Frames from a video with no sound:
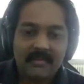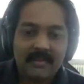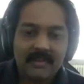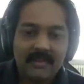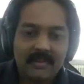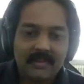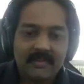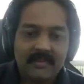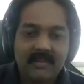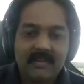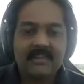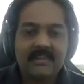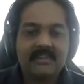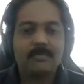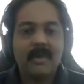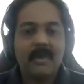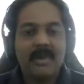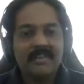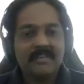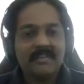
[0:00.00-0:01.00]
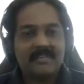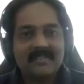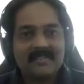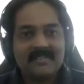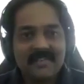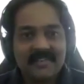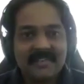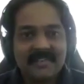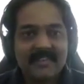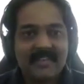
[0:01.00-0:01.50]
the next part
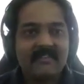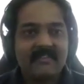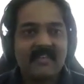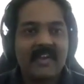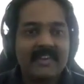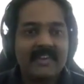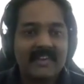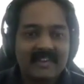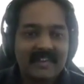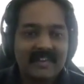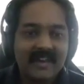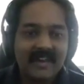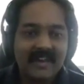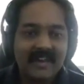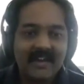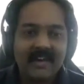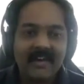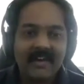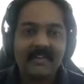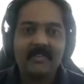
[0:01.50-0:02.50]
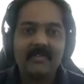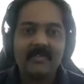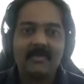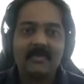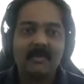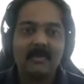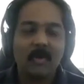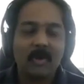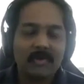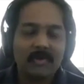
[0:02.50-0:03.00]
is the final,
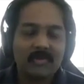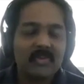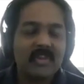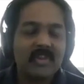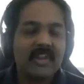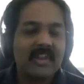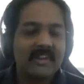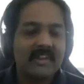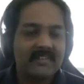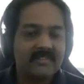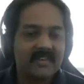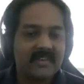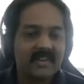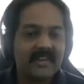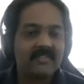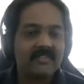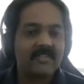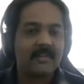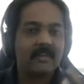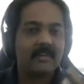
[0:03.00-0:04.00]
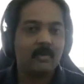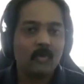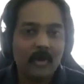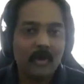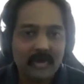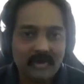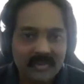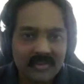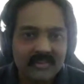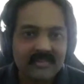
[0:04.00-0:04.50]
what is the latest release and
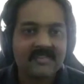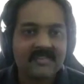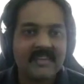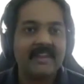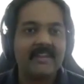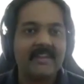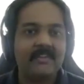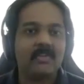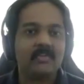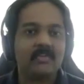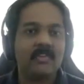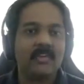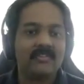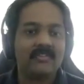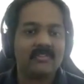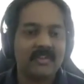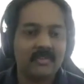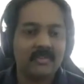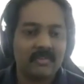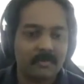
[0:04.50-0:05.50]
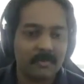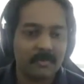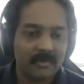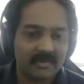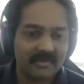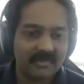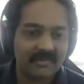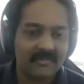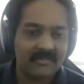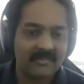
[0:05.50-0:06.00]
what is the status of the history of the
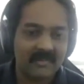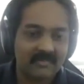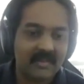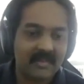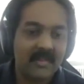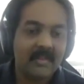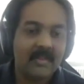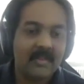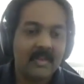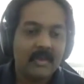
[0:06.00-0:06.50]
project itself.